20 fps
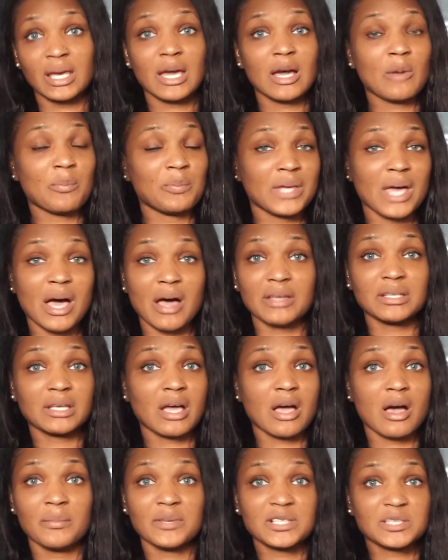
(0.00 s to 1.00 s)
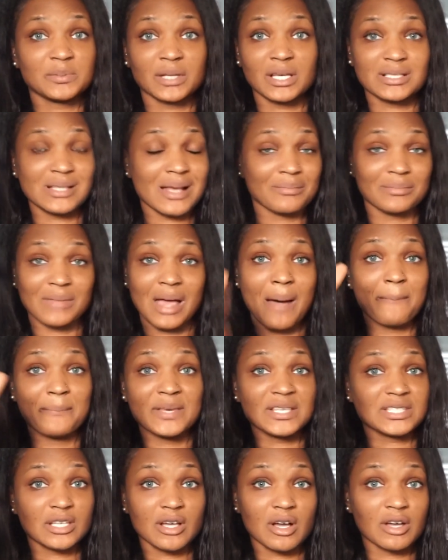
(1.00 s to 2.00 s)
help me out in the comments because I'm
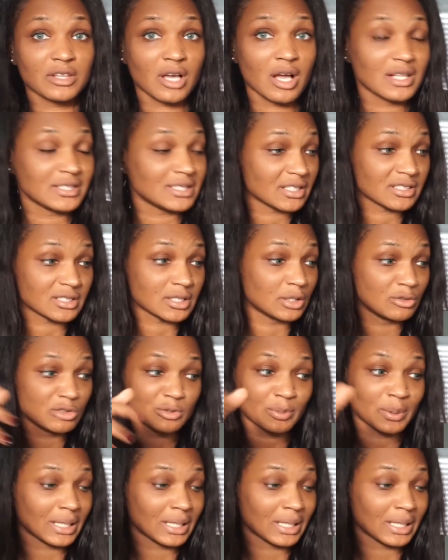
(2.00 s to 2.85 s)
missing all the context clues.